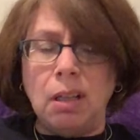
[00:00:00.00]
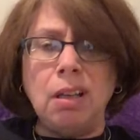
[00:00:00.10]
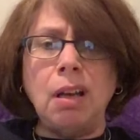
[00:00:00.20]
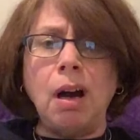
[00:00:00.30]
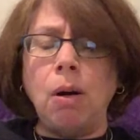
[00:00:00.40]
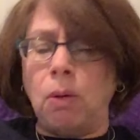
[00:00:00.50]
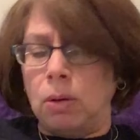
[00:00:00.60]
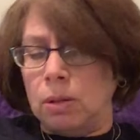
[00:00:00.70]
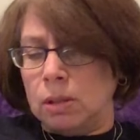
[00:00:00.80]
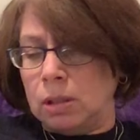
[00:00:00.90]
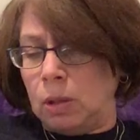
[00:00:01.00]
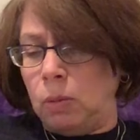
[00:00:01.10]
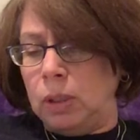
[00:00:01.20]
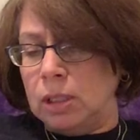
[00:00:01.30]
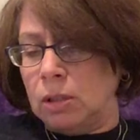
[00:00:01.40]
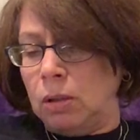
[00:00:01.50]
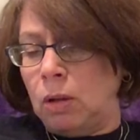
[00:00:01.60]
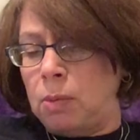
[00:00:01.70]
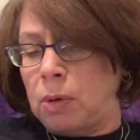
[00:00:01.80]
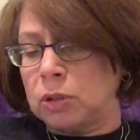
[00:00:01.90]
No, said Weasel,
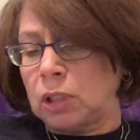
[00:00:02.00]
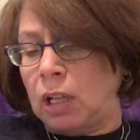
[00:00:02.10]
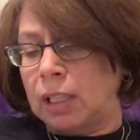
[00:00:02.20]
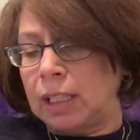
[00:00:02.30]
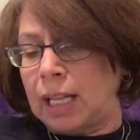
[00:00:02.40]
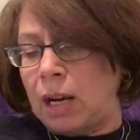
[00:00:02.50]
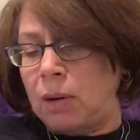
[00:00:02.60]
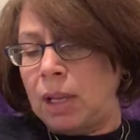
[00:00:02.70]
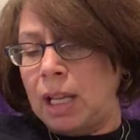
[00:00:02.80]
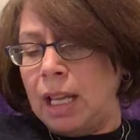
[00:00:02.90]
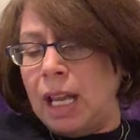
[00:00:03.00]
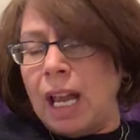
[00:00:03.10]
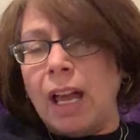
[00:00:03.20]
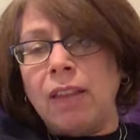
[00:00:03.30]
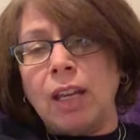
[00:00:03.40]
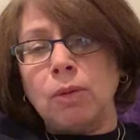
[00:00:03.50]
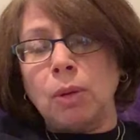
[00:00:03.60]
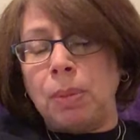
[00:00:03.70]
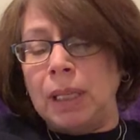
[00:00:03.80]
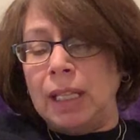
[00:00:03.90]
almost calling it out, and then
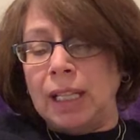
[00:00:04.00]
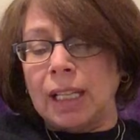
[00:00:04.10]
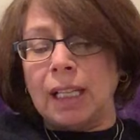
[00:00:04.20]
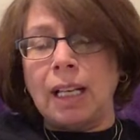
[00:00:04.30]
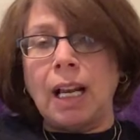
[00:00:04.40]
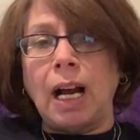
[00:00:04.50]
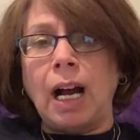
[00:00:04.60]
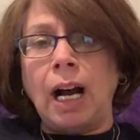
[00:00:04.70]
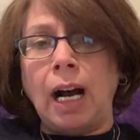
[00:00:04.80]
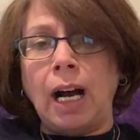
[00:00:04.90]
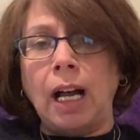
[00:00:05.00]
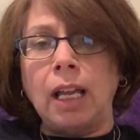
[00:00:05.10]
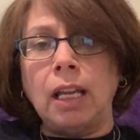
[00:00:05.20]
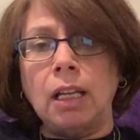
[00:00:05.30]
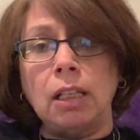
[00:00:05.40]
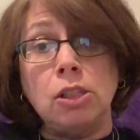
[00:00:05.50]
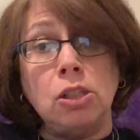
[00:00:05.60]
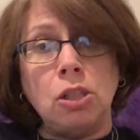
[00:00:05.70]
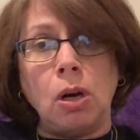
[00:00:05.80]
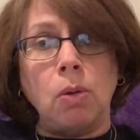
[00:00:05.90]
repeating it, I
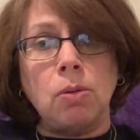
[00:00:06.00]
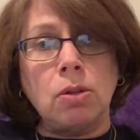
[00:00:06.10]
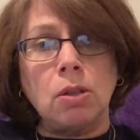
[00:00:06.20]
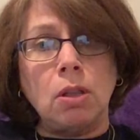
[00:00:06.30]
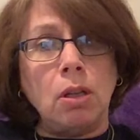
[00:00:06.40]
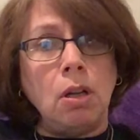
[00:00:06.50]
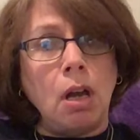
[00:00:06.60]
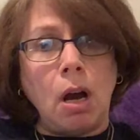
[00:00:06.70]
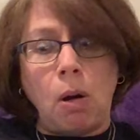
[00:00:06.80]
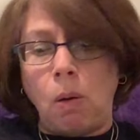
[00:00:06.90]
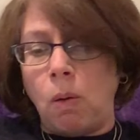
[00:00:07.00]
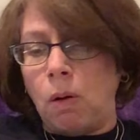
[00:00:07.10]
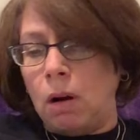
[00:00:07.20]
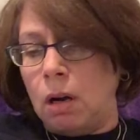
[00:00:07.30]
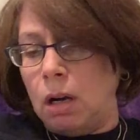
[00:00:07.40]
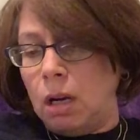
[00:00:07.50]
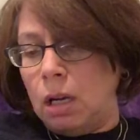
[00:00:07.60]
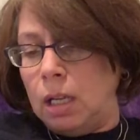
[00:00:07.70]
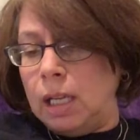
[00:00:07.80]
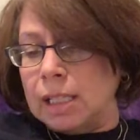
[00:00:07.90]
don't know,
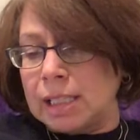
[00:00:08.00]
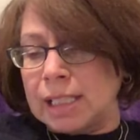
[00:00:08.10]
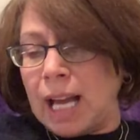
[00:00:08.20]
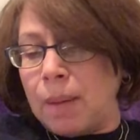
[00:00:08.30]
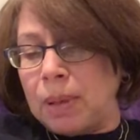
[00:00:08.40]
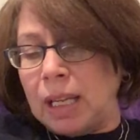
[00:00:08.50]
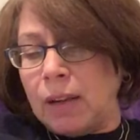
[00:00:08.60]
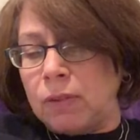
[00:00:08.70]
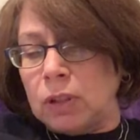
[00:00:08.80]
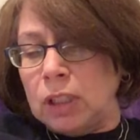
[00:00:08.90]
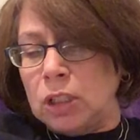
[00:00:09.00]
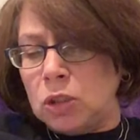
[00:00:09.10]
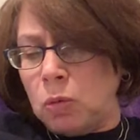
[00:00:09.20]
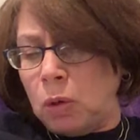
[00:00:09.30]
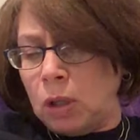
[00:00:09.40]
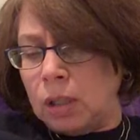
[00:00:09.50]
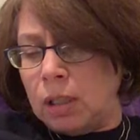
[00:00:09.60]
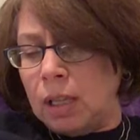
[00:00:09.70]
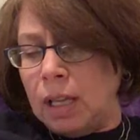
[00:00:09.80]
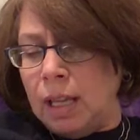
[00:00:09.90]
stopping after each word.
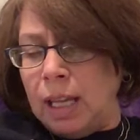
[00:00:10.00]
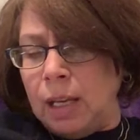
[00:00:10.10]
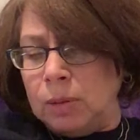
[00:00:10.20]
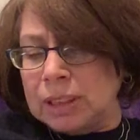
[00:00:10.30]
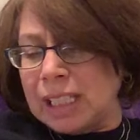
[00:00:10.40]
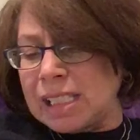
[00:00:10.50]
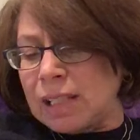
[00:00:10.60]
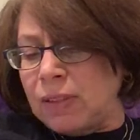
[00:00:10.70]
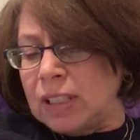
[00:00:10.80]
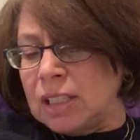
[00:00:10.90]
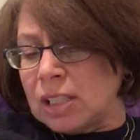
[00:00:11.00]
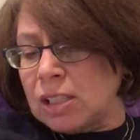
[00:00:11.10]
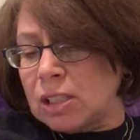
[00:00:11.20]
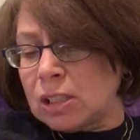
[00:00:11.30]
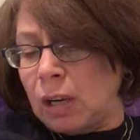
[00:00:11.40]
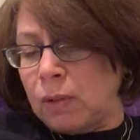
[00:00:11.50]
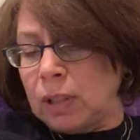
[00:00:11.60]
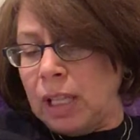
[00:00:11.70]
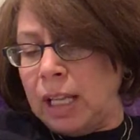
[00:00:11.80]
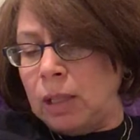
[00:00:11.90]
It was as if he just
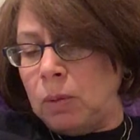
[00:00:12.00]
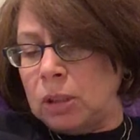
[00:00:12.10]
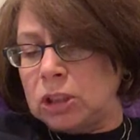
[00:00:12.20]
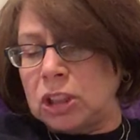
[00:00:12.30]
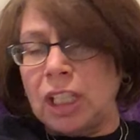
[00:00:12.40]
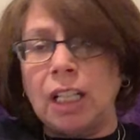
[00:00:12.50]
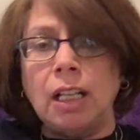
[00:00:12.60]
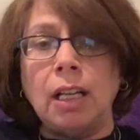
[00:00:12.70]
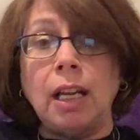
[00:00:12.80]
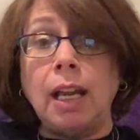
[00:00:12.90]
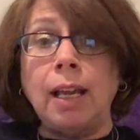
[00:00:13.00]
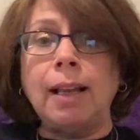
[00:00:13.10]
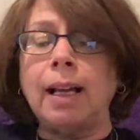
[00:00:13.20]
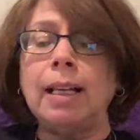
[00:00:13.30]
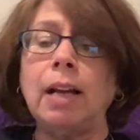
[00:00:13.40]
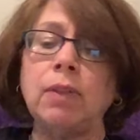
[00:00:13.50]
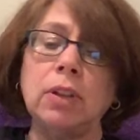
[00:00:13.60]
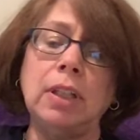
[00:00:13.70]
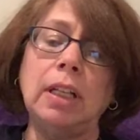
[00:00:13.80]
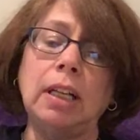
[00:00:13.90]
discovered language, and I
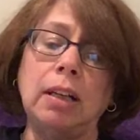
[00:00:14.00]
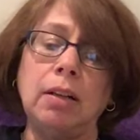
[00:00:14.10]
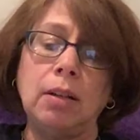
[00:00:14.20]
never did.